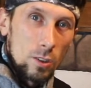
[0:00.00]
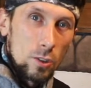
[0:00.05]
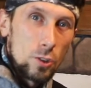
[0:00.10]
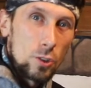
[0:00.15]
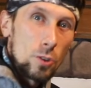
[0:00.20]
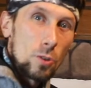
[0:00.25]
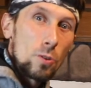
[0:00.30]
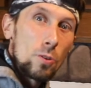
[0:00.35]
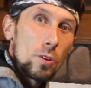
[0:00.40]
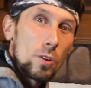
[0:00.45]

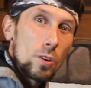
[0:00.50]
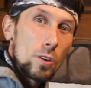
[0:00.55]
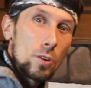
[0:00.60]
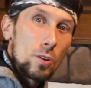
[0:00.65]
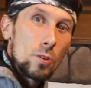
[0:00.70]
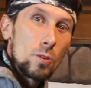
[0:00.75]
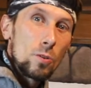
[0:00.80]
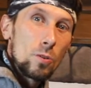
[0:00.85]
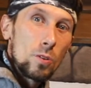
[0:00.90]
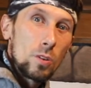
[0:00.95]
showing
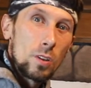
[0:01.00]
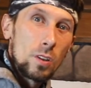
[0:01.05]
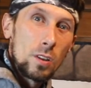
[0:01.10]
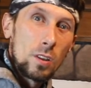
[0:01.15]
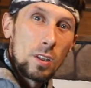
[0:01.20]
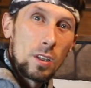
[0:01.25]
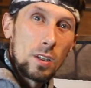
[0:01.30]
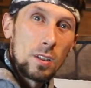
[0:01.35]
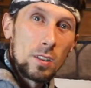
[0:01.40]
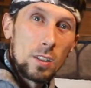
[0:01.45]
you the
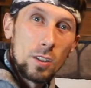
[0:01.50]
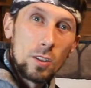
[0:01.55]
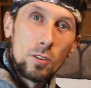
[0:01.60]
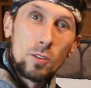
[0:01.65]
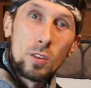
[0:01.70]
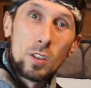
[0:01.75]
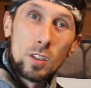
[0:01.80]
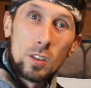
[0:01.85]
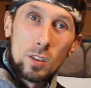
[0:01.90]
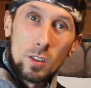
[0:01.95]
things that
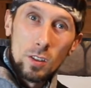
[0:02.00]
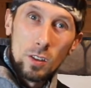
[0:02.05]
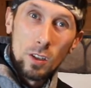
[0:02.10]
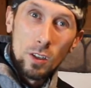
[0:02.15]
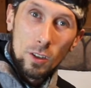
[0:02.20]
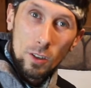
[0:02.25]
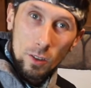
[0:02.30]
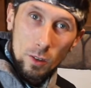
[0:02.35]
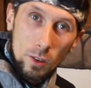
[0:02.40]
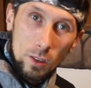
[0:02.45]
you need to
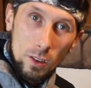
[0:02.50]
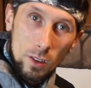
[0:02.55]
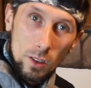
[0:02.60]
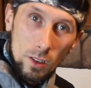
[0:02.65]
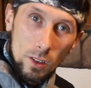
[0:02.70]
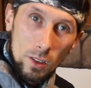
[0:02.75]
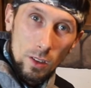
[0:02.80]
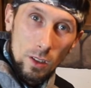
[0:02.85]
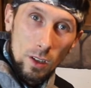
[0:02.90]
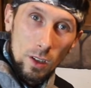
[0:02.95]
learn
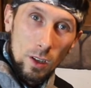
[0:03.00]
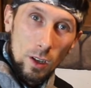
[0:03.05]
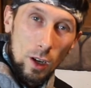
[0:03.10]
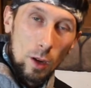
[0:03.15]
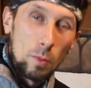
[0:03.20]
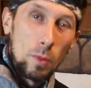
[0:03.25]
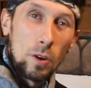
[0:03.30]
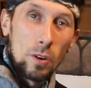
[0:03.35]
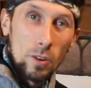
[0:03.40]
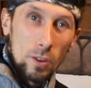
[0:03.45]

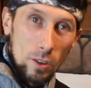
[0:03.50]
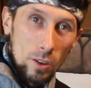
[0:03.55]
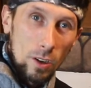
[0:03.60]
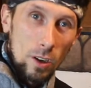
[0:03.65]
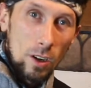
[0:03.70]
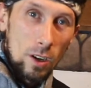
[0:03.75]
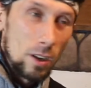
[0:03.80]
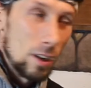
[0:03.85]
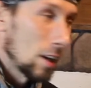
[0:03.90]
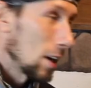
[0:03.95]
about your
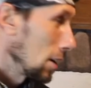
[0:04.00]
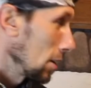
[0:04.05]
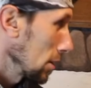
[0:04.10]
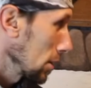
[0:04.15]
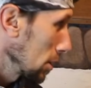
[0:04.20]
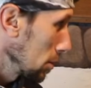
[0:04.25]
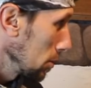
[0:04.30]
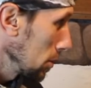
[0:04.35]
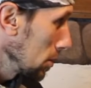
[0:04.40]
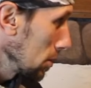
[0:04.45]
dog on how
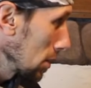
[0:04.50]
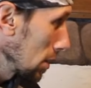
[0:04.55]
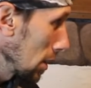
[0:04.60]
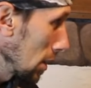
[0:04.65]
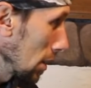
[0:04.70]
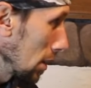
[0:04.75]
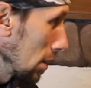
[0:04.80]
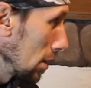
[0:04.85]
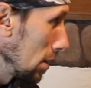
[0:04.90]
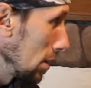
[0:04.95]
to
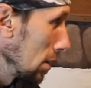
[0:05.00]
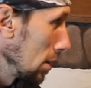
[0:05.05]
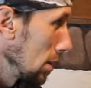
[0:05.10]
communicate,